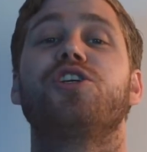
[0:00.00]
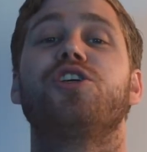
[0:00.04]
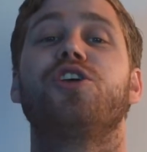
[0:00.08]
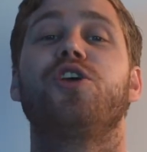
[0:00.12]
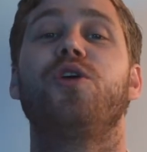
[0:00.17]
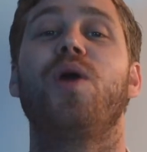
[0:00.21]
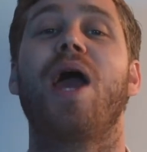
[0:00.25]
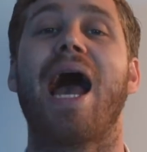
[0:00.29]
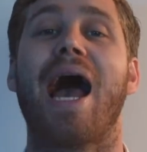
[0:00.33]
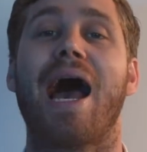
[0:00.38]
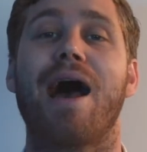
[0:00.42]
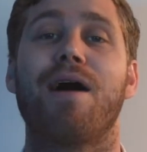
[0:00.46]
you
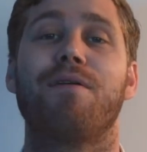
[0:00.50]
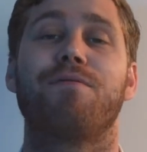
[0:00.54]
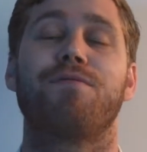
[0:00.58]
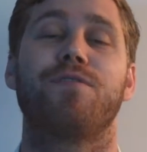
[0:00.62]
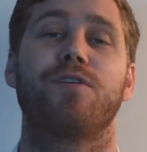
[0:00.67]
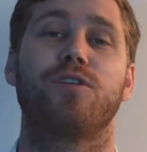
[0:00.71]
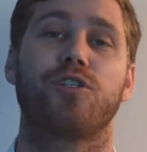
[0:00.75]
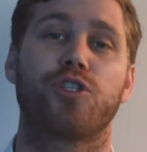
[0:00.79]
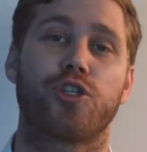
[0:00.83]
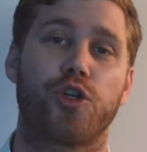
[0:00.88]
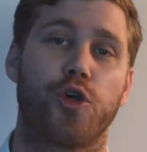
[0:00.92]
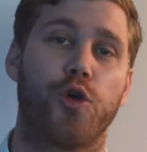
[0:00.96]
have
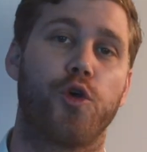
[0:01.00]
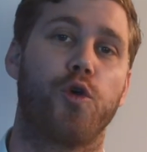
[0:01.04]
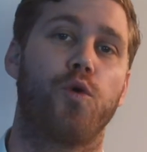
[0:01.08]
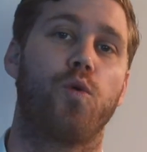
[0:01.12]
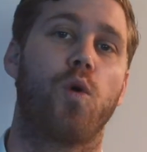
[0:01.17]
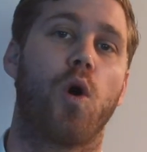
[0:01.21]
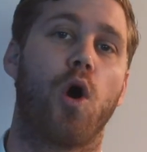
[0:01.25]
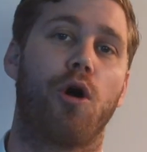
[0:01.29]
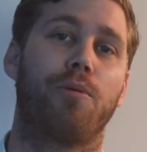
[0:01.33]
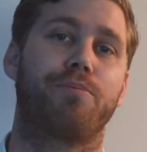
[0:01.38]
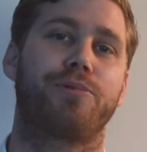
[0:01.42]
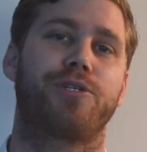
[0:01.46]
2
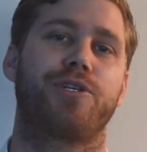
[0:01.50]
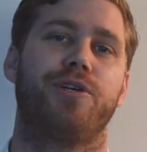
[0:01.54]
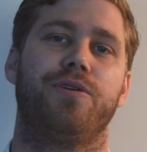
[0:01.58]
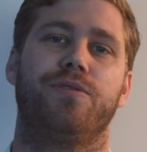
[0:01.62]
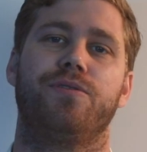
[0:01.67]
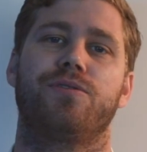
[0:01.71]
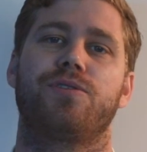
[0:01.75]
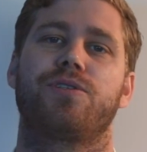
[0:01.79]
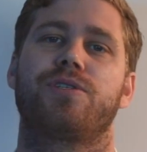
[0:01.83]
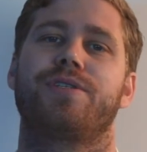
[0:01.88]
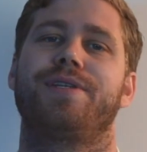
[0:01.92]
options.